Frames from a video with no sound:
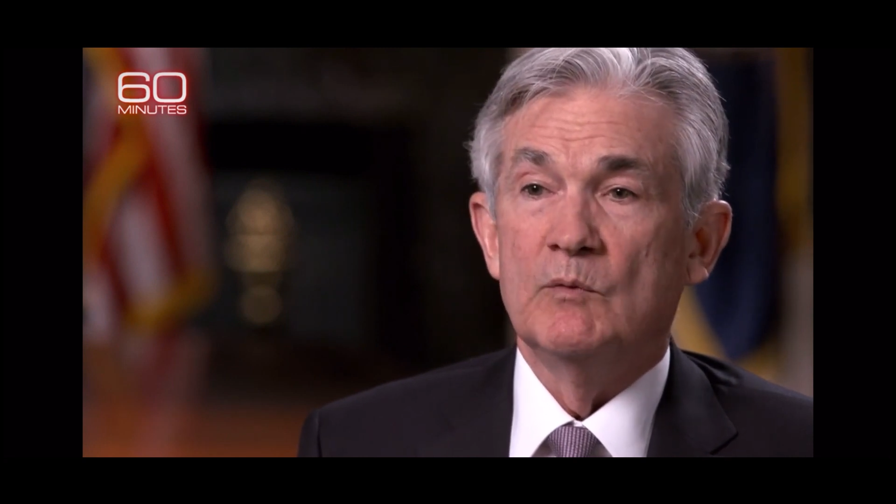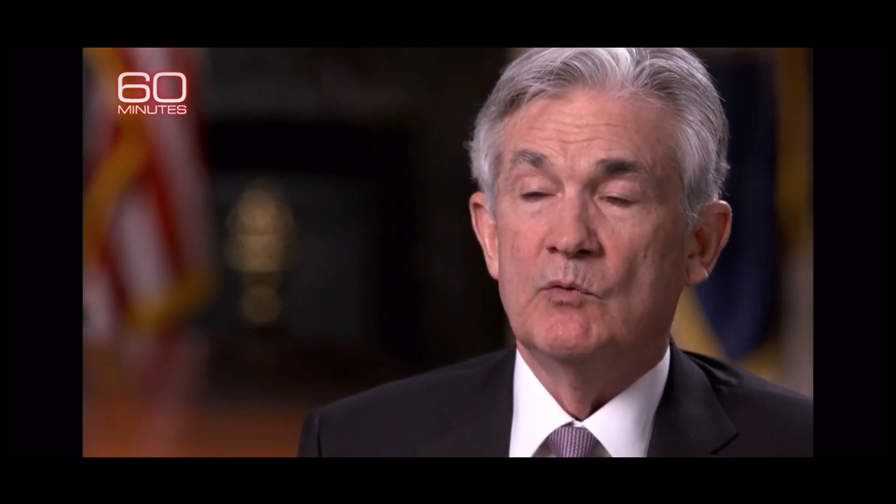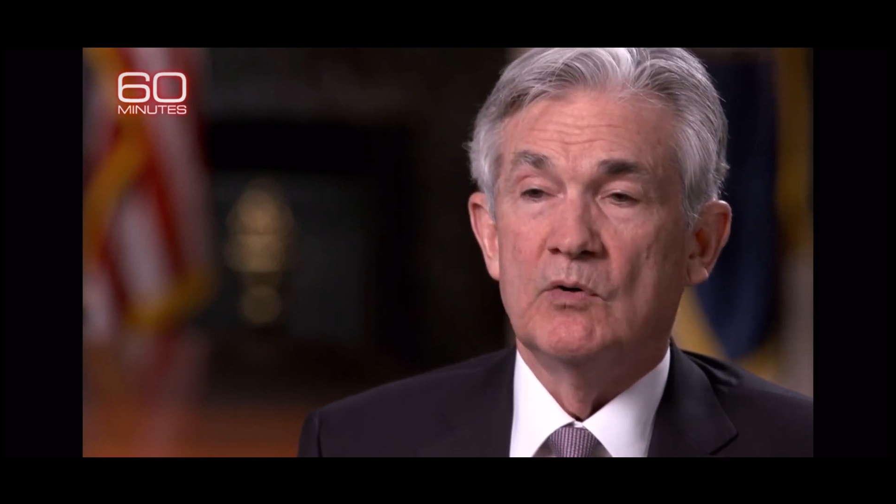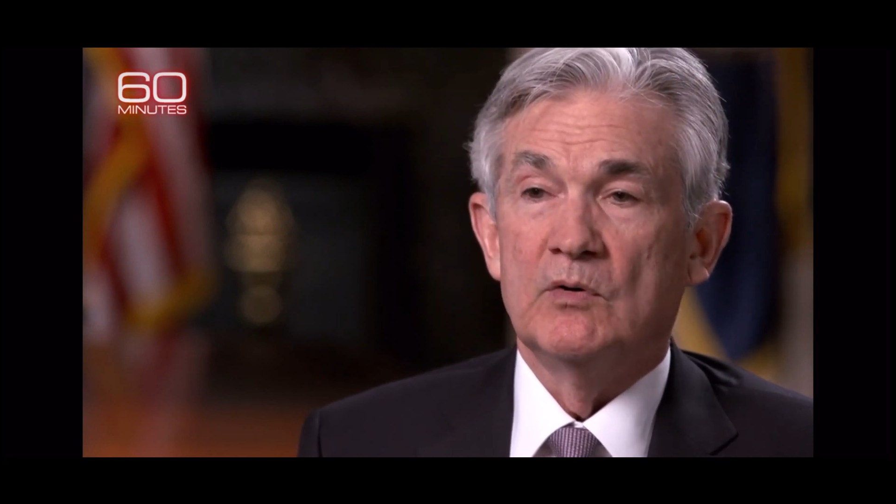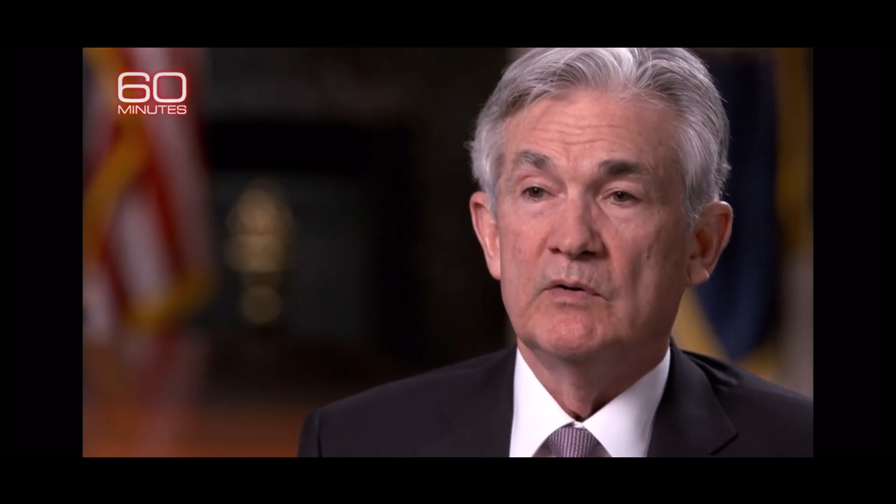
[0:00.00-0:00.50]
in the
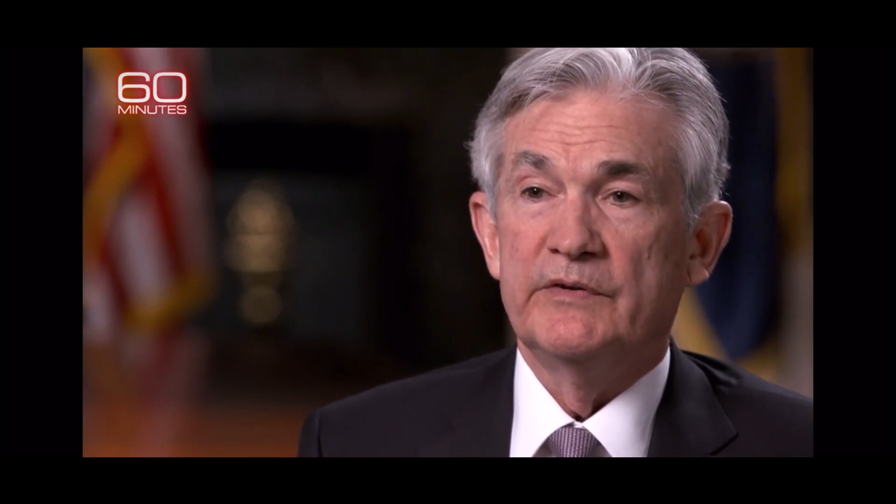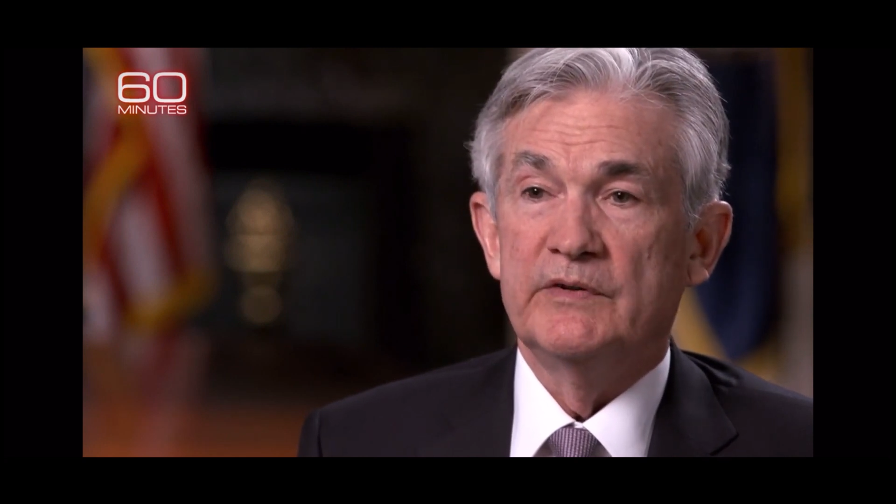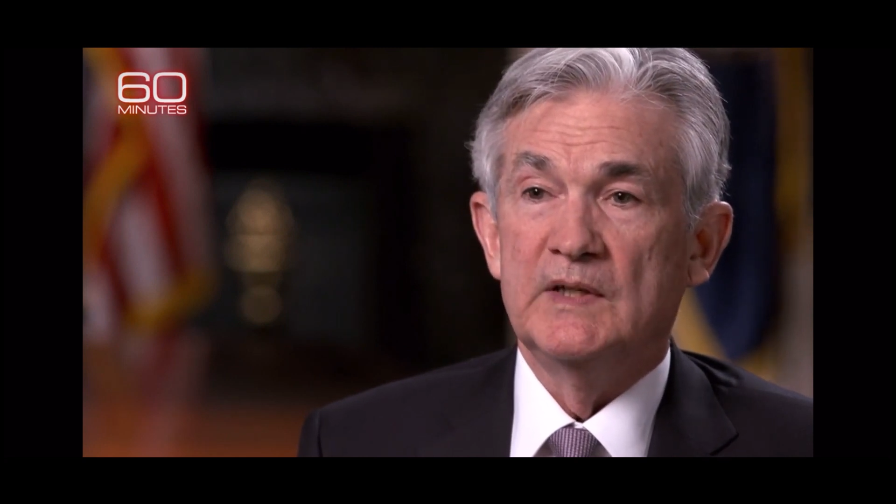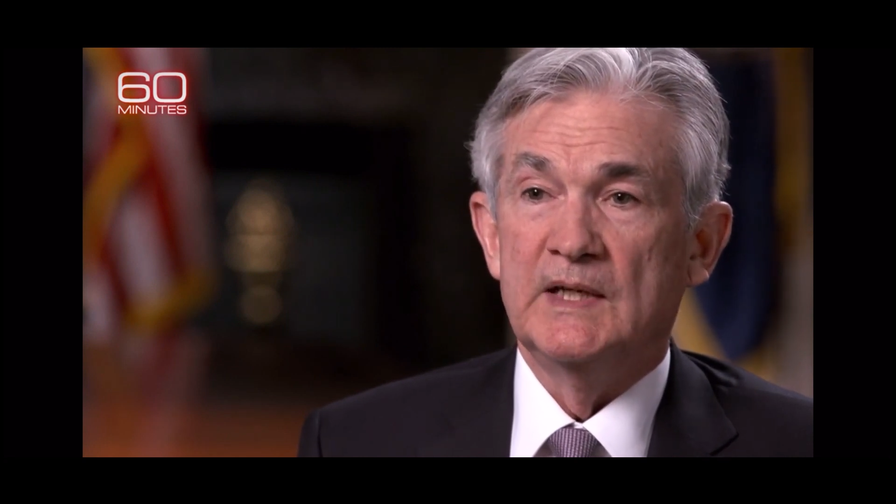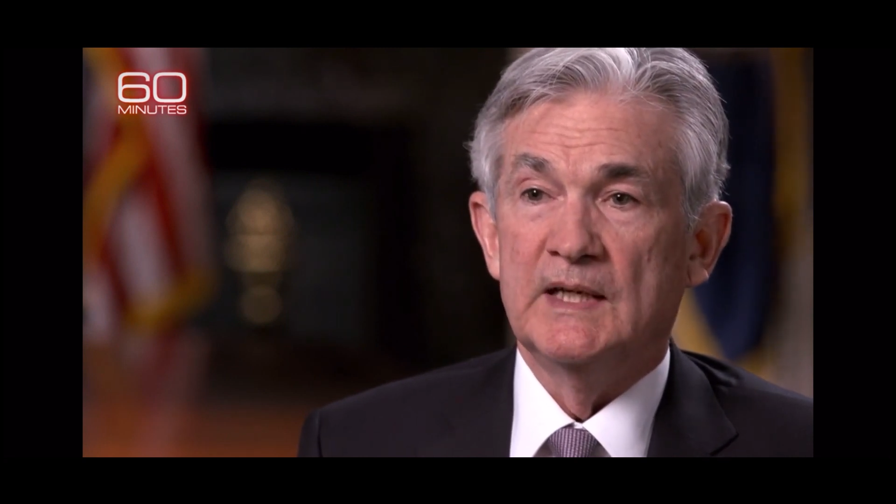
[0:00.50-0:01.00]

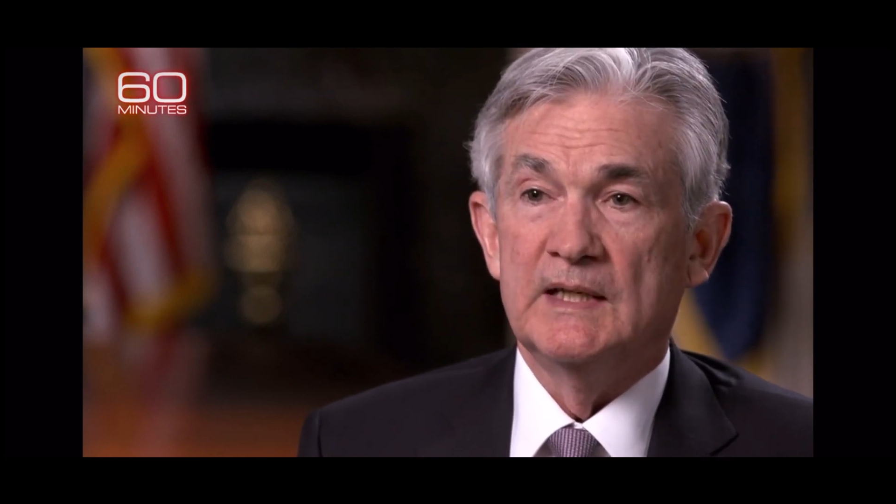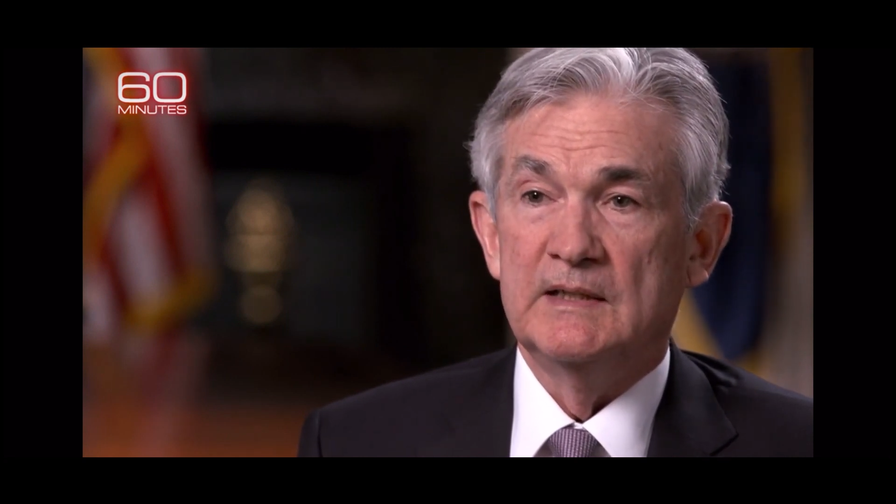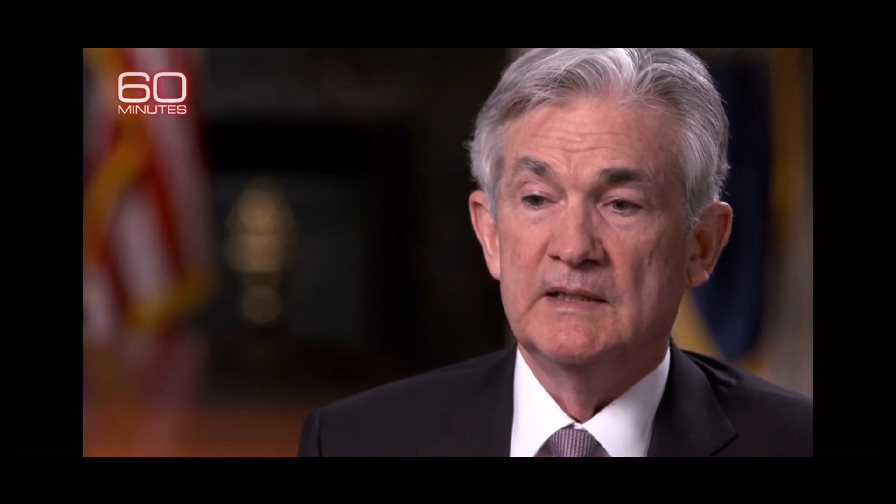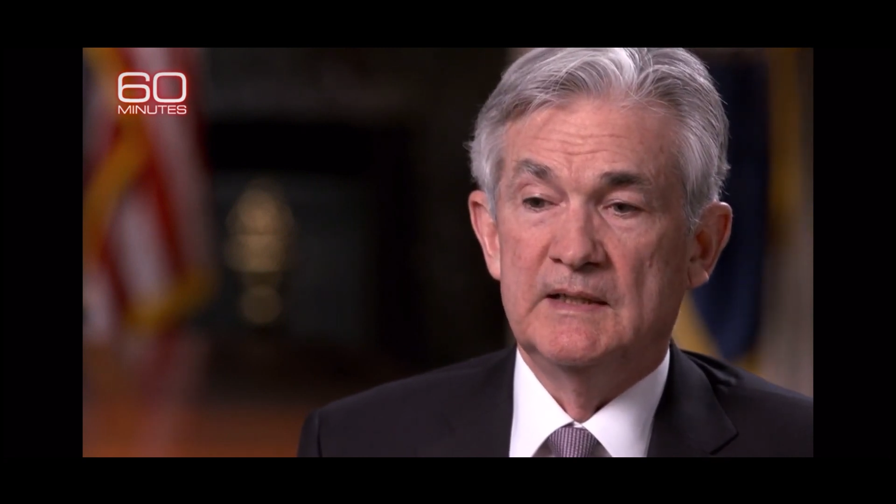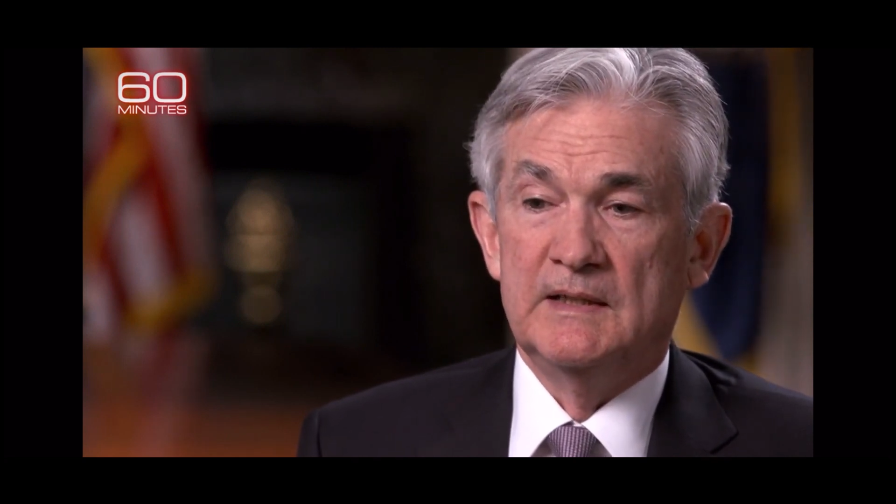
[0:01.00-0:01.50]
world, and